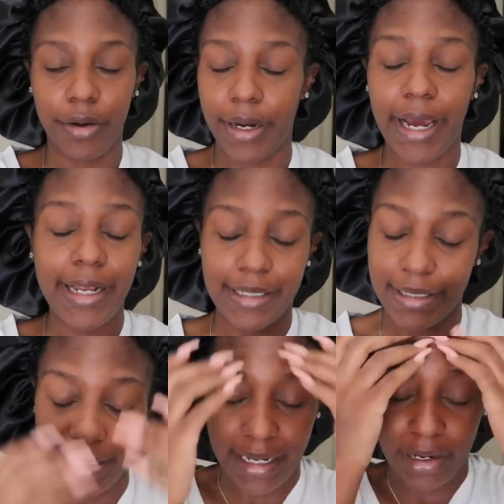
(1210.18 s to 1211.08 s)
All right, I had to
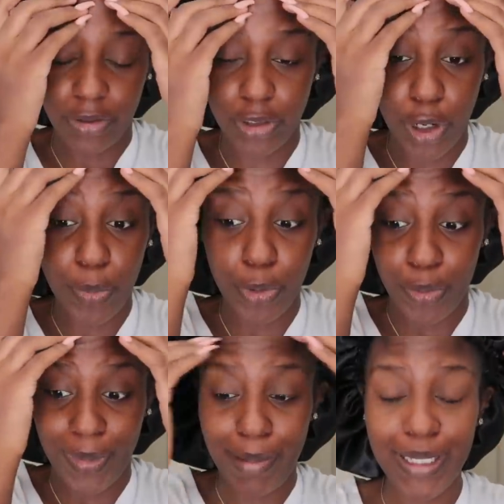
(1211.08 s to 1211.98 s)
sit down. So
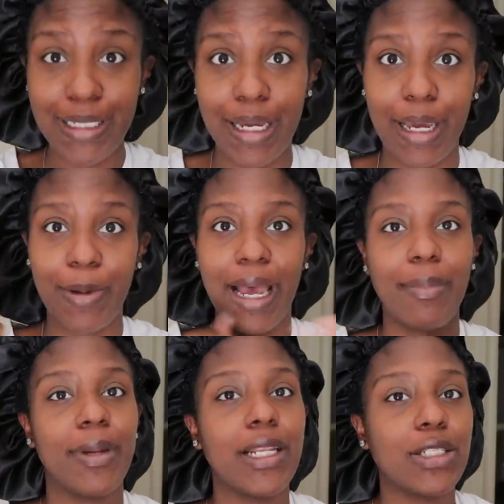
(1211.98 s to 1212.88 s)
boom, let me tell you what
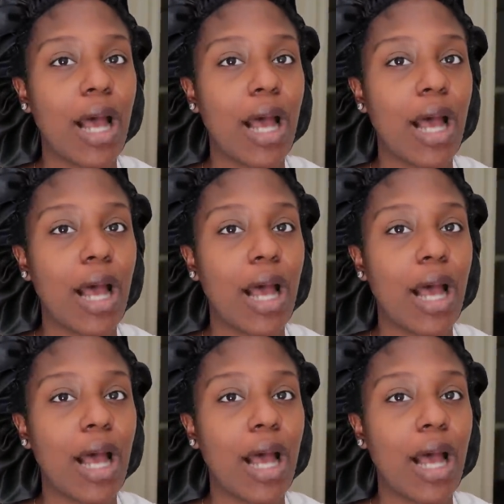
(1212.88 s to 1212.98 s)
happened.